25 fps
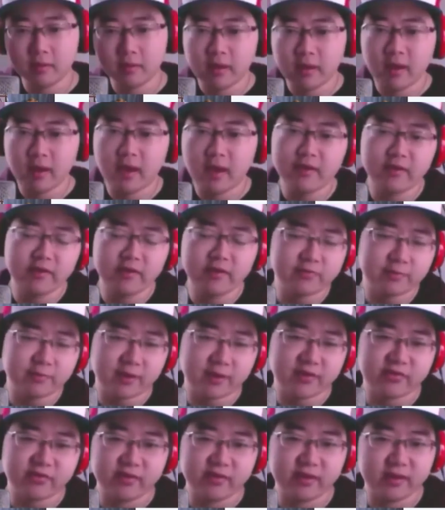And
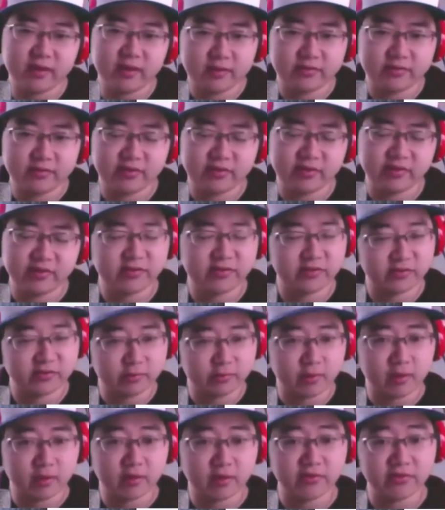especially since the
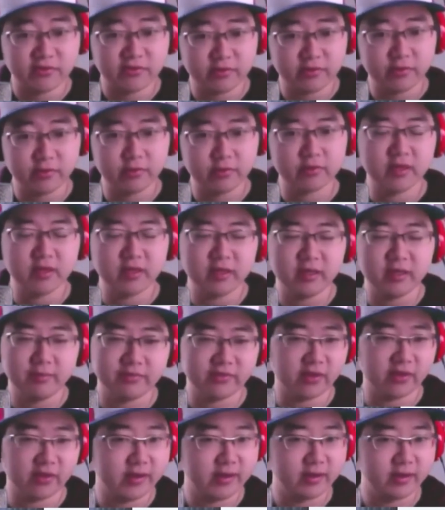Swallows do keep
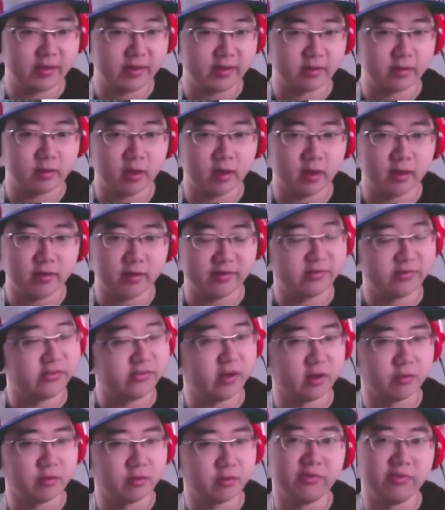signing these
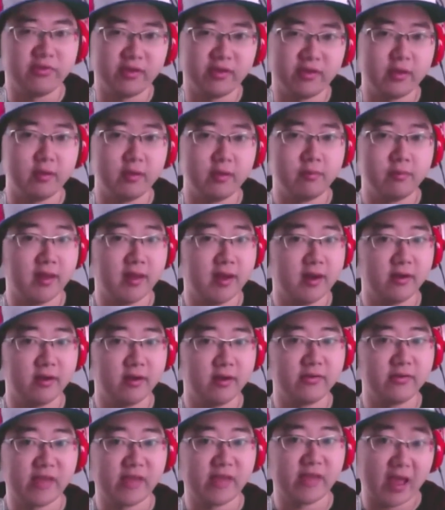young Brazilian
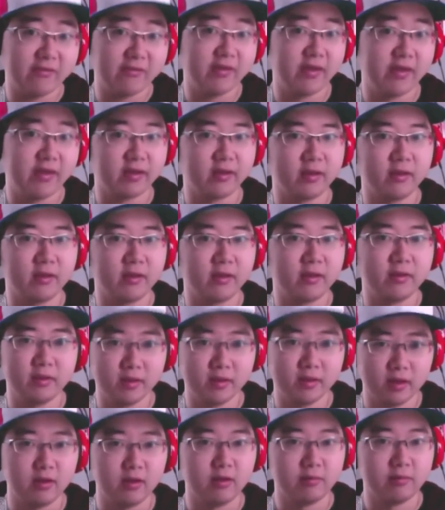players, having,
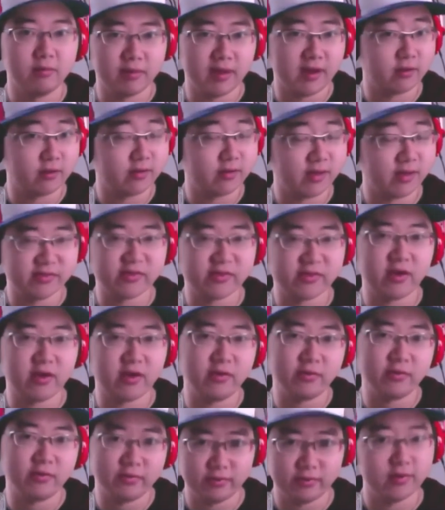you know, a player that's mm-hmm.
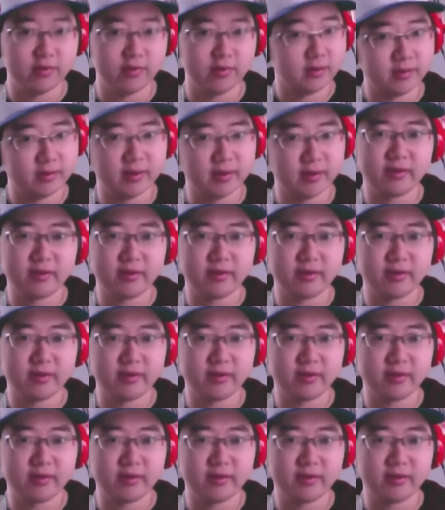gone through it and that